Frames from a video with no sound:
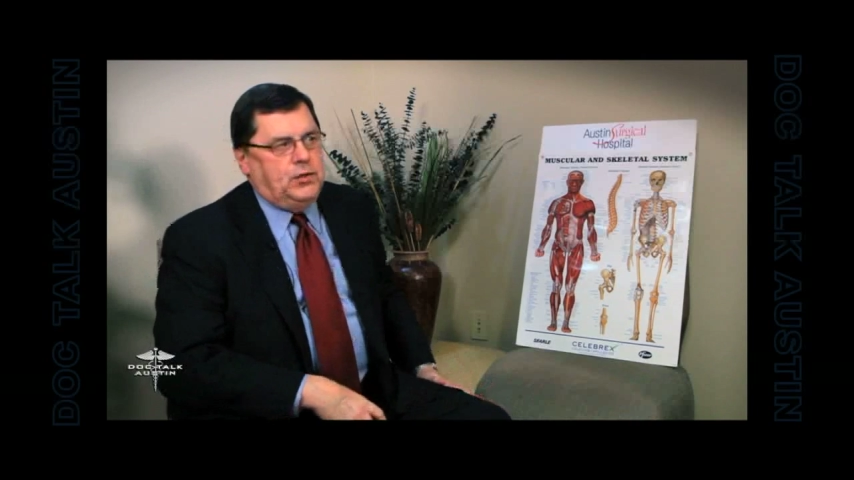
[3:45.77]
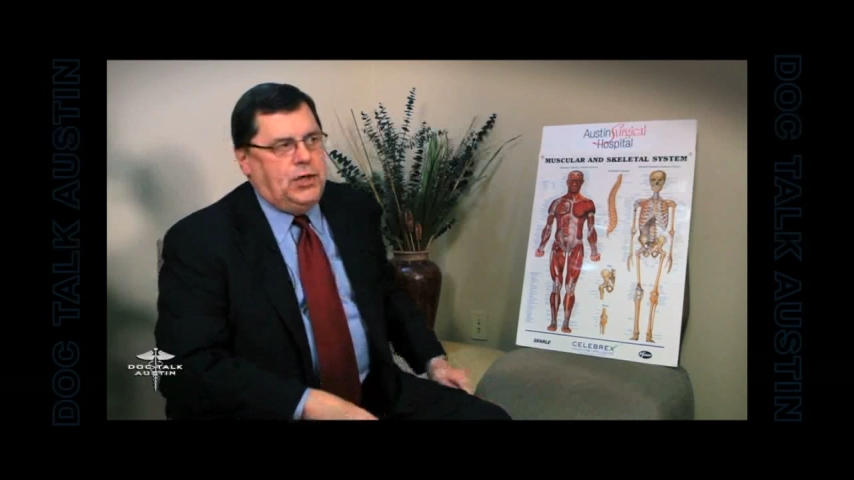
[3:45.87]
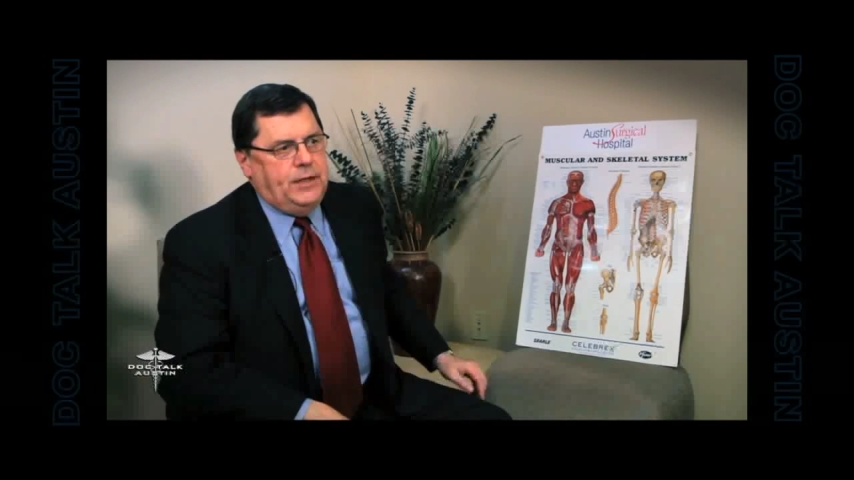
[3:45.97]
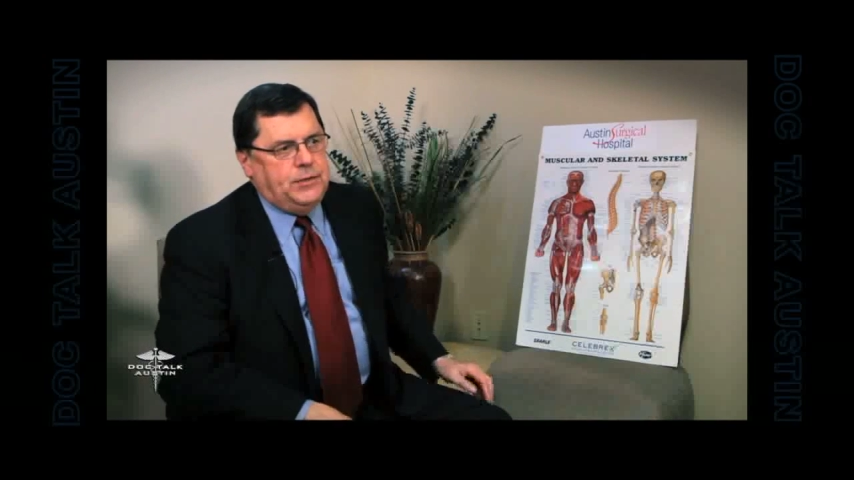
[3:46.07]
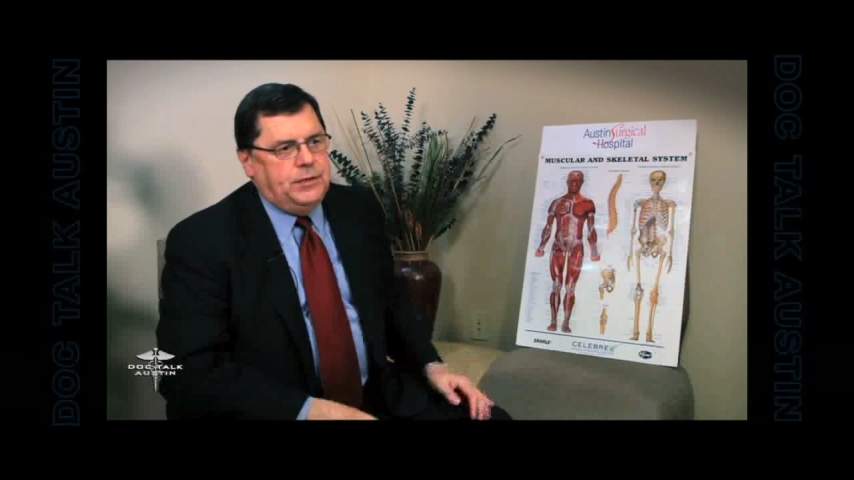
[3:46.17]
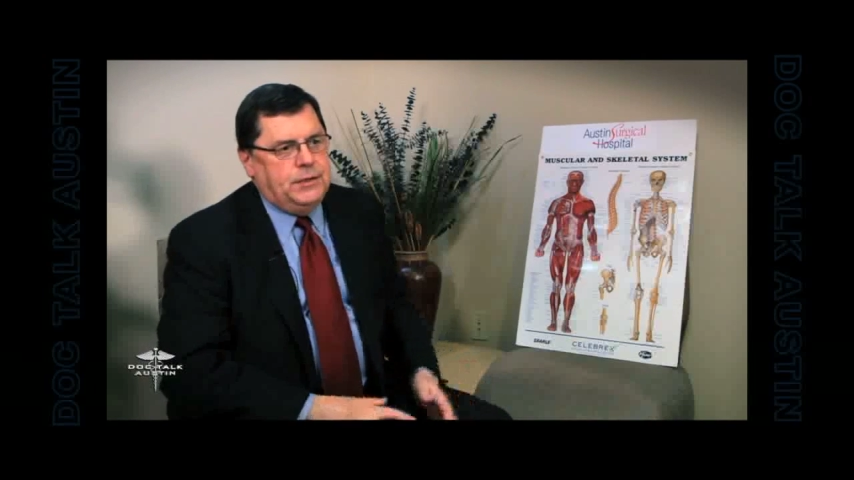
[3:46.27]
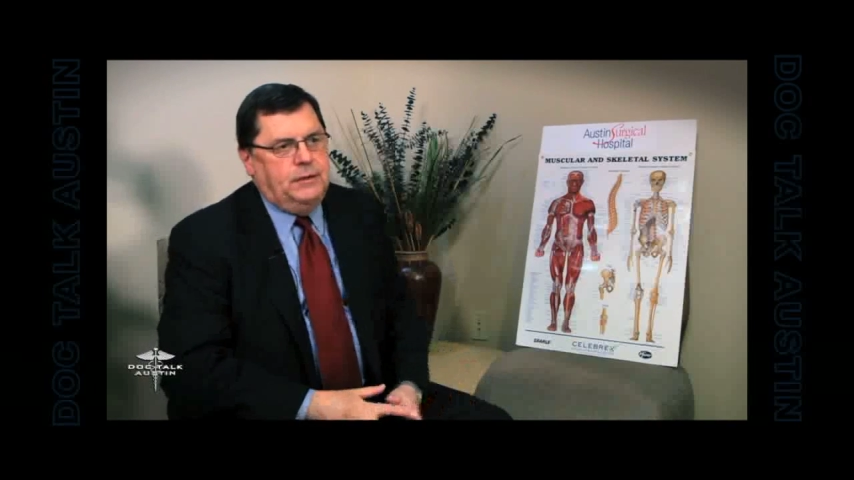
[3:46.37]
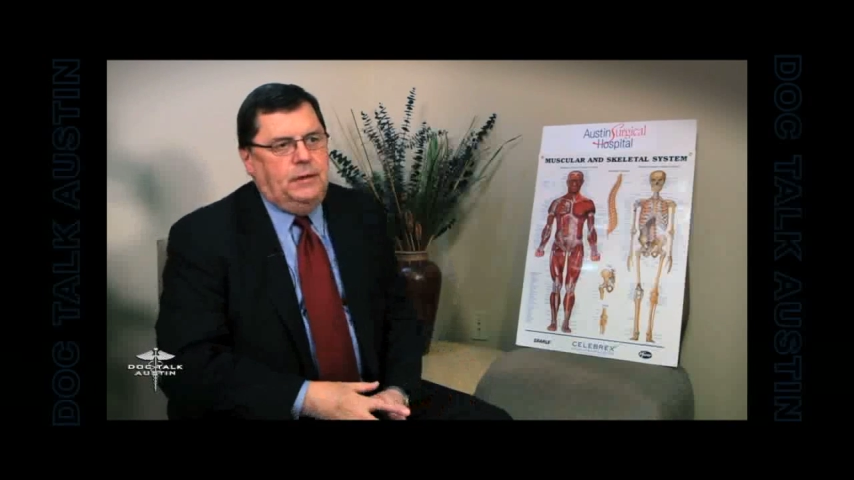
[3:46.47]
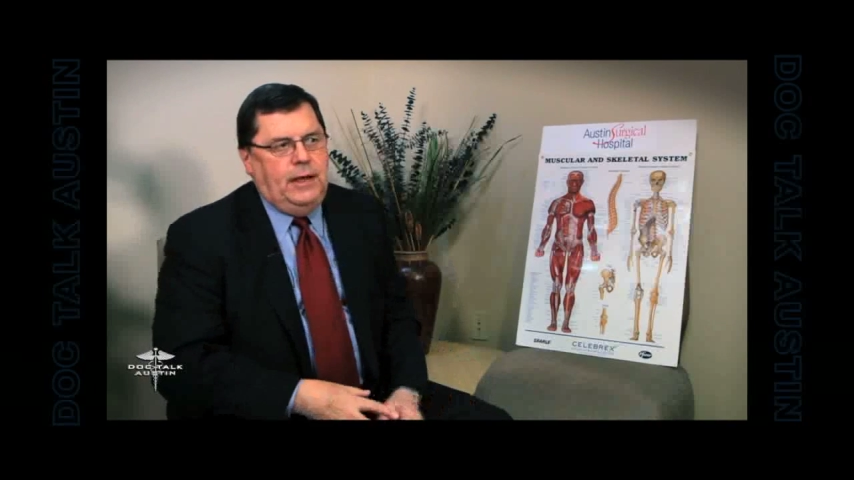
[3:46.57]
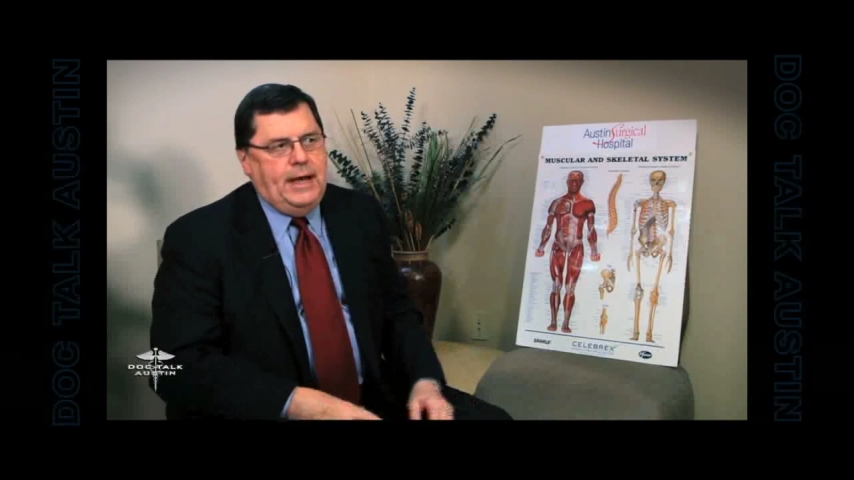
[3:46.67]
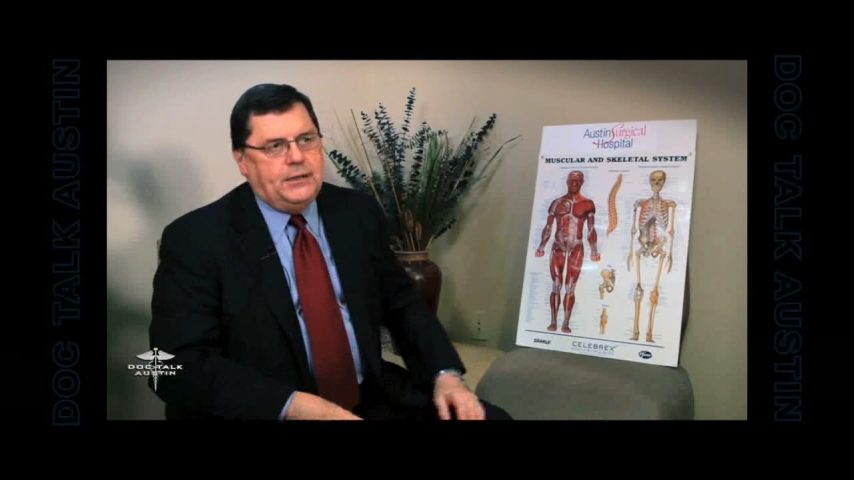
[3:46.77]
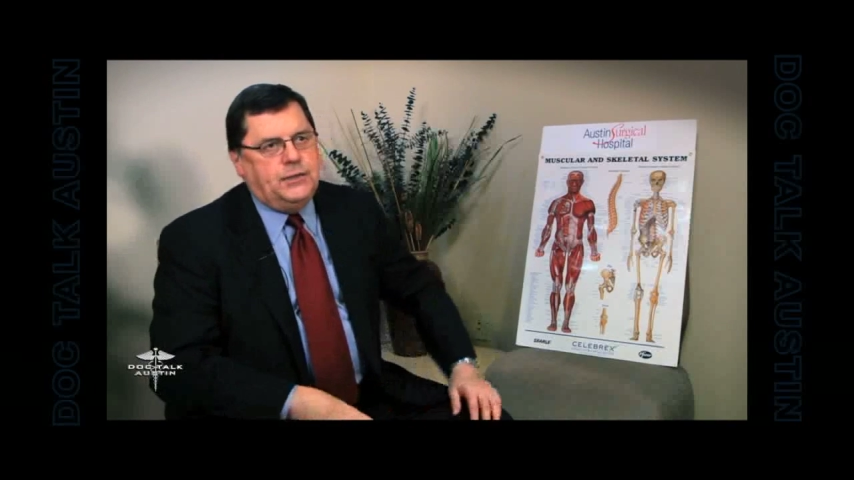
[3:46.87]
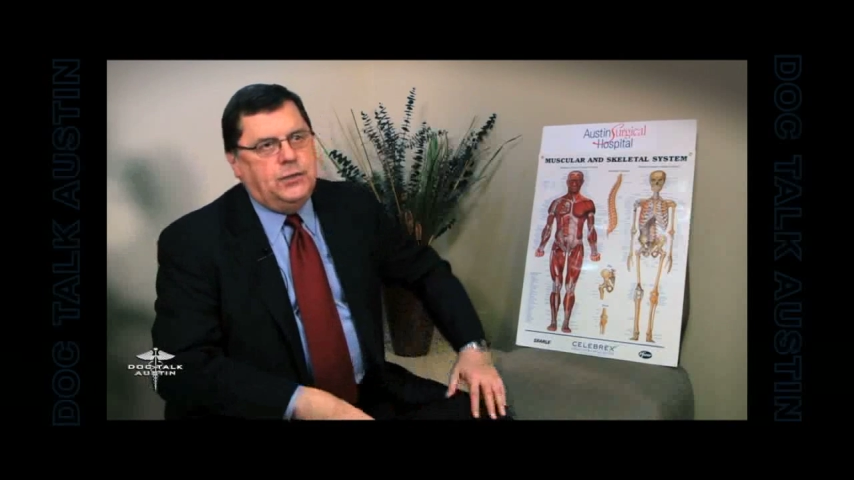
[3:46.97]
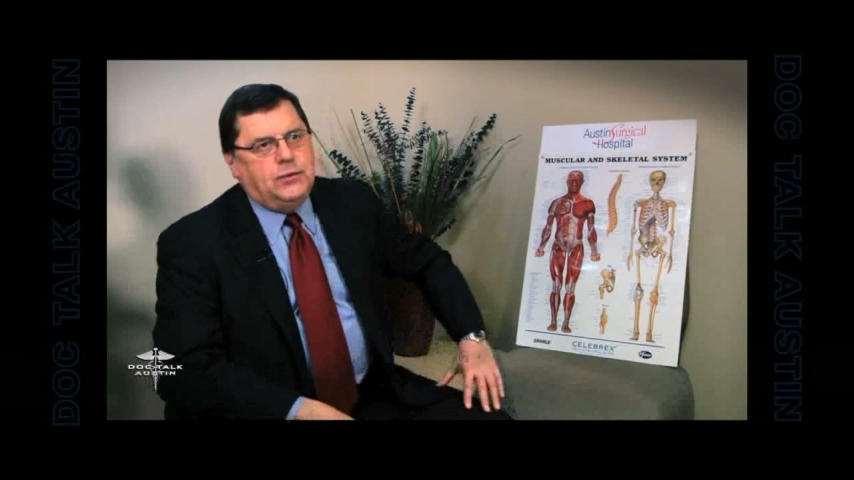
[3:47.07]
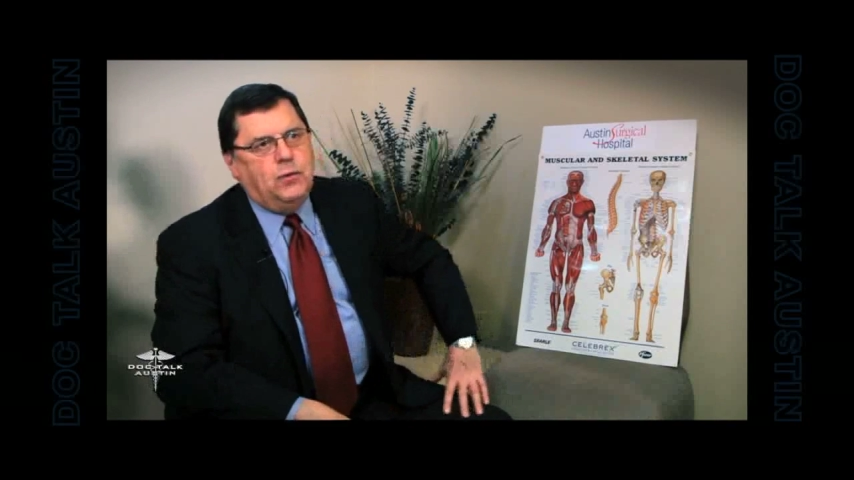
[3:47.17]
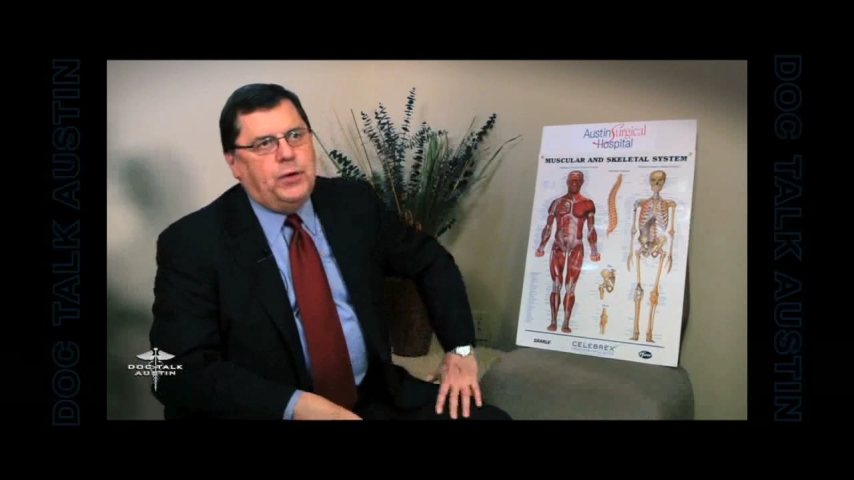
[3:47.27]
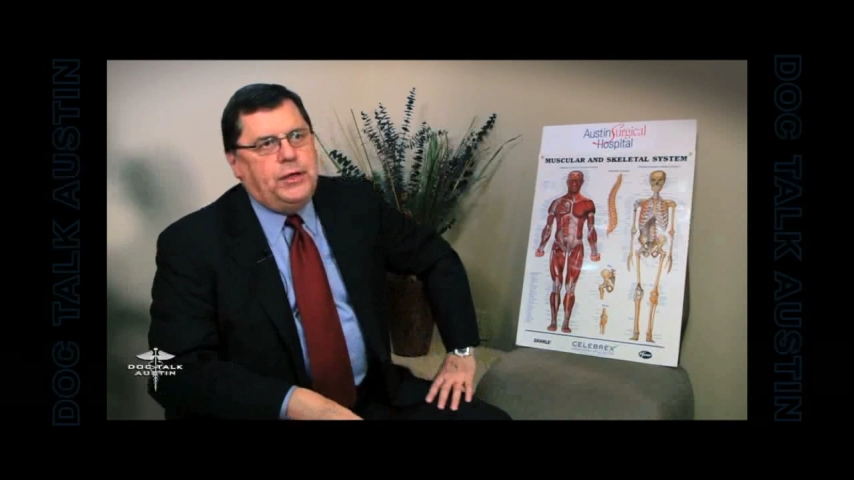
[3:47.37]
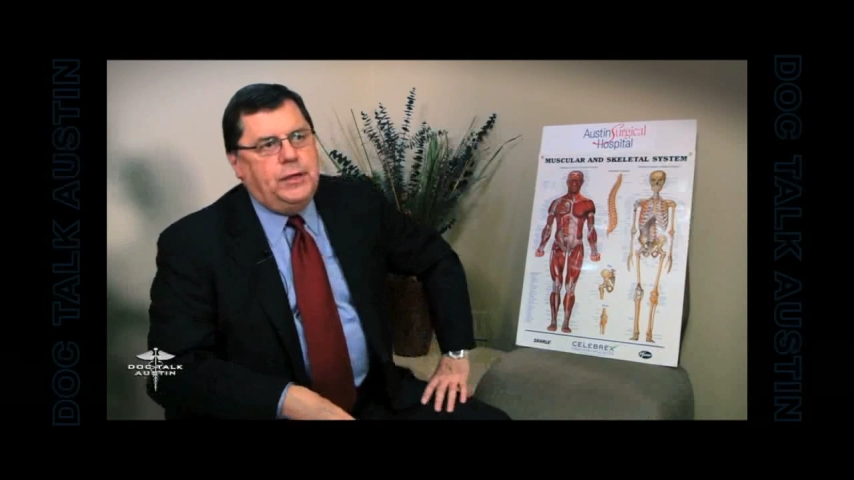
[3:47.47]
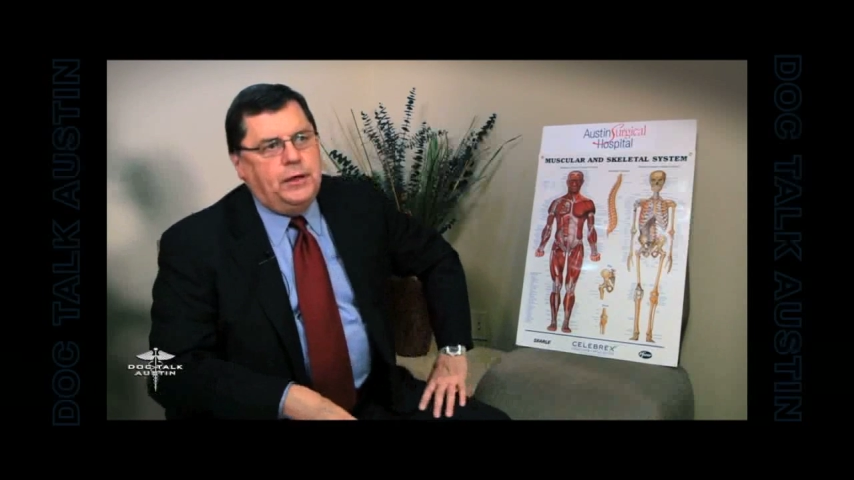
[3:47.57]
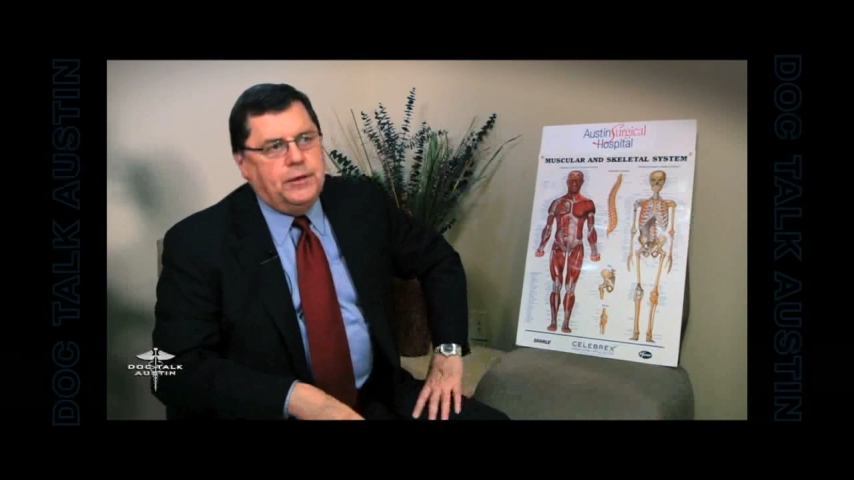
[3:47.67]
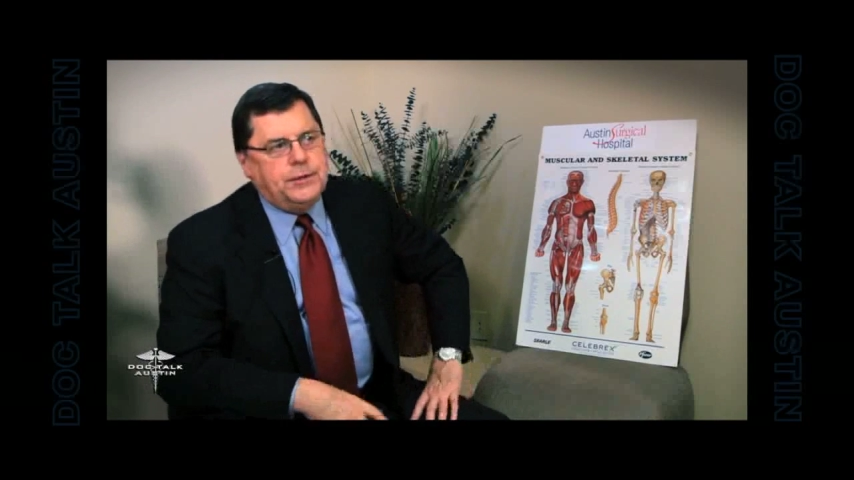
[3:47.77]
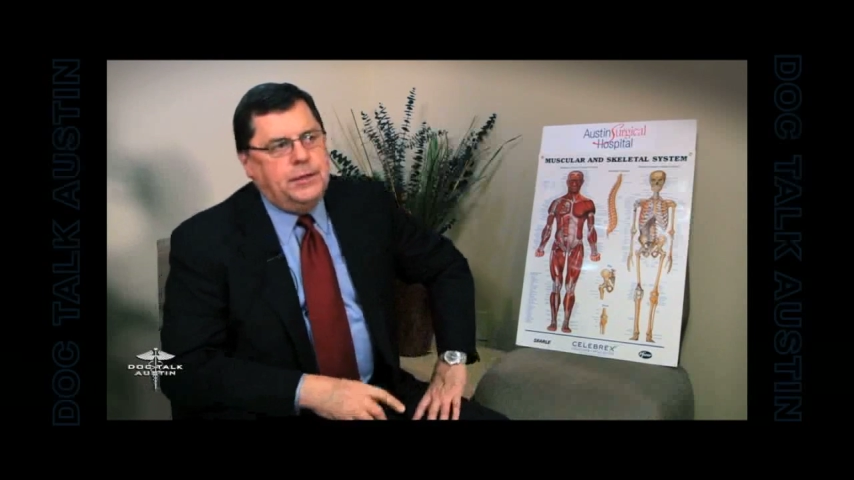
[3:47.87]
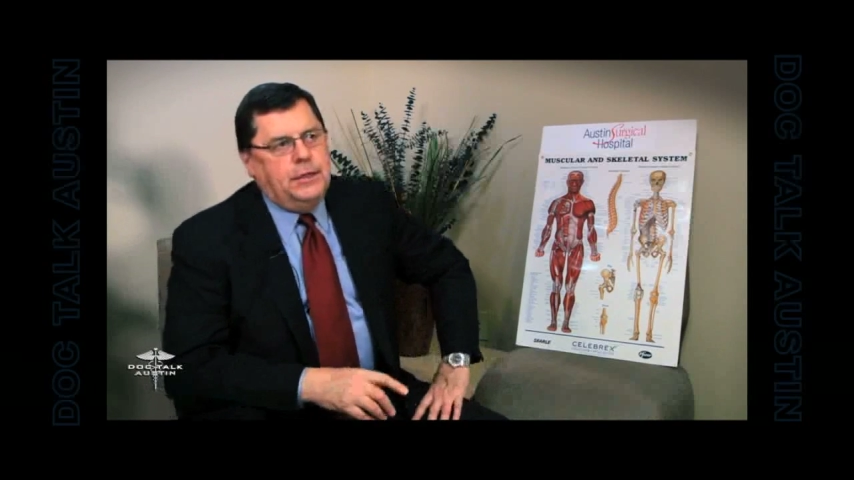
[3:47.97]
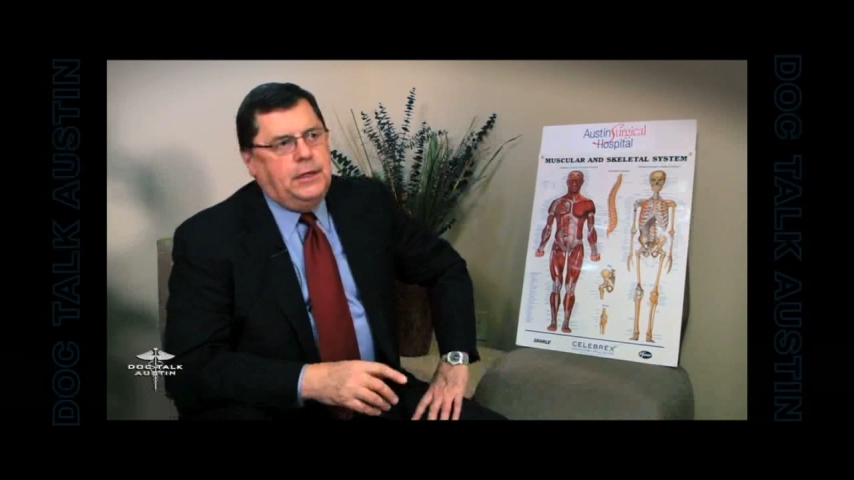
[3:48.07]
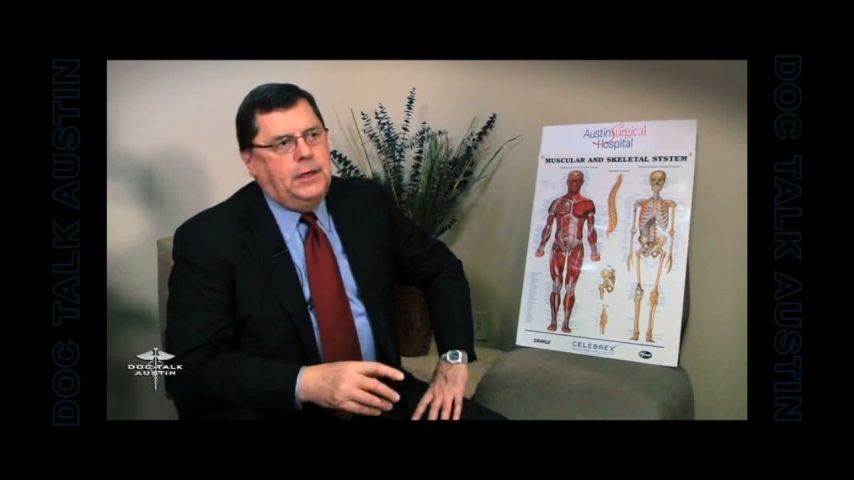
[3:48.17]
changes in the last 20 years